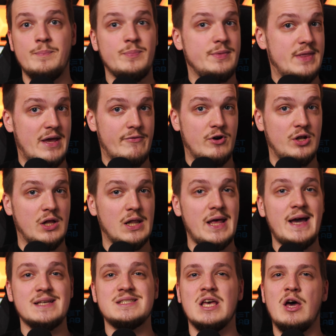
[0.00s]

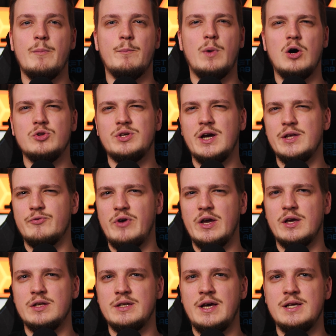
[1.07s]
Nevertheless, both got
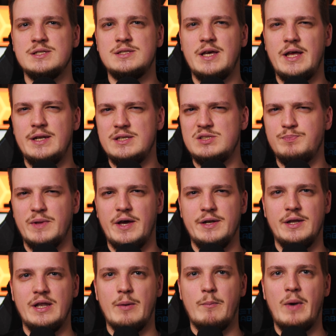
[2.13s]
recognized and
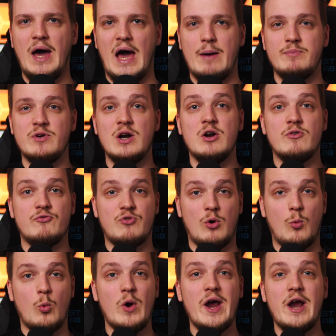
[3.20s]
displayed in the map,
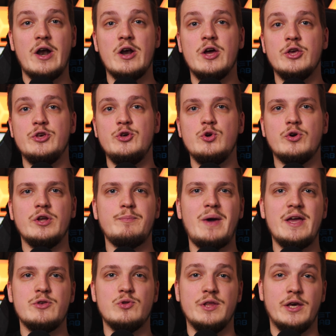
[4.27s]
from where you can
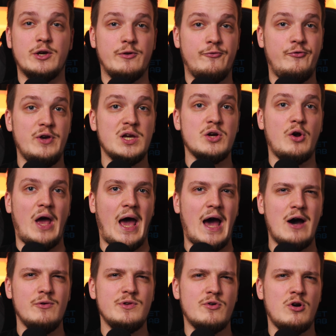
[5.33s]
manually configure
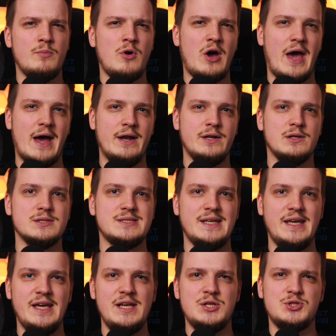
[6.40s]
how the ROMO handles
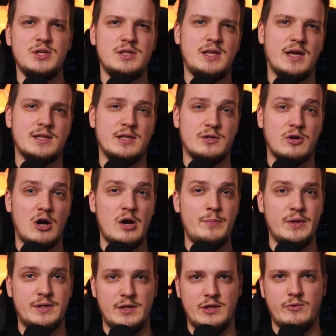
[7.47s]
each detected
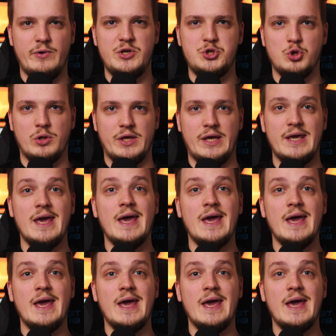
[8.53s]
carpet individually.